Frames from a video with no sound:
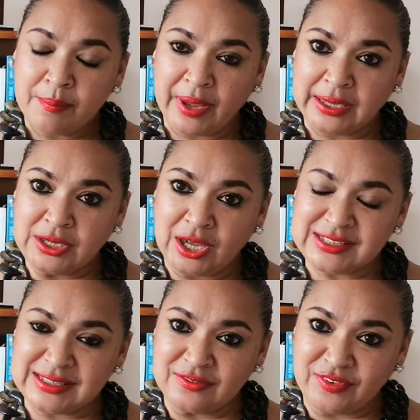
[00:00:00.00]
by
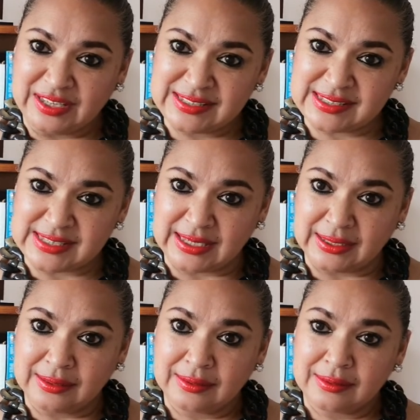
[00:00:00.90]
not
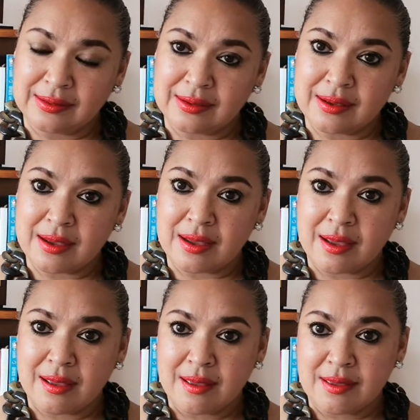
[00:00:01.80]
investing
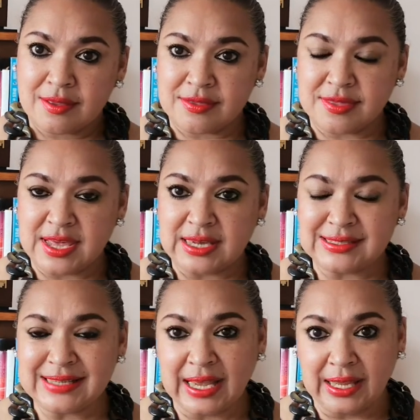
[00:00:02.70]

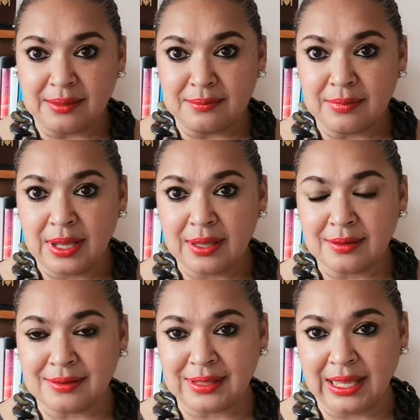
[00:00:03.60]
the time,
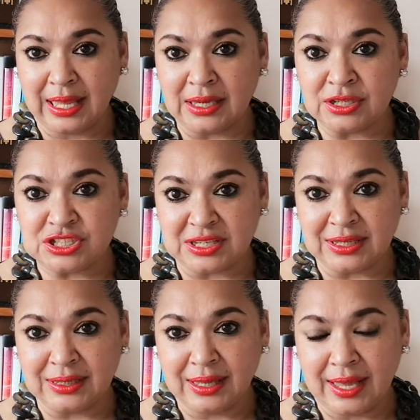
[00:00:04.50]
the
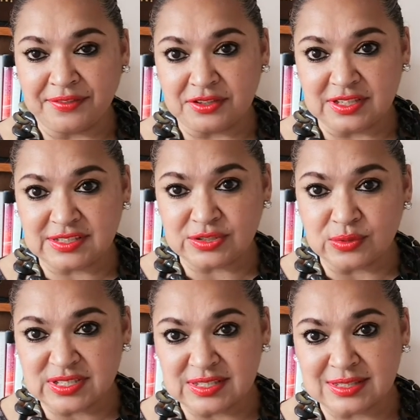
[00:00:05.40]
energy, and the
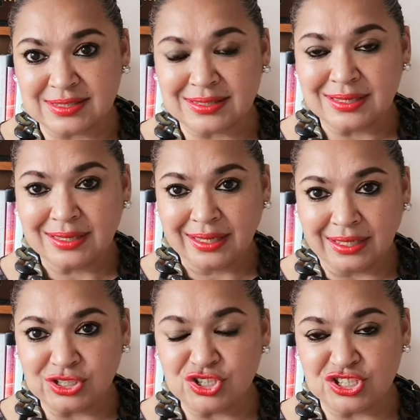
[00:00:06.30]
resources
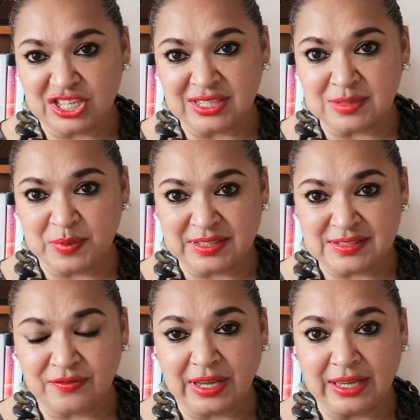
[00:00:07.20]
into gender based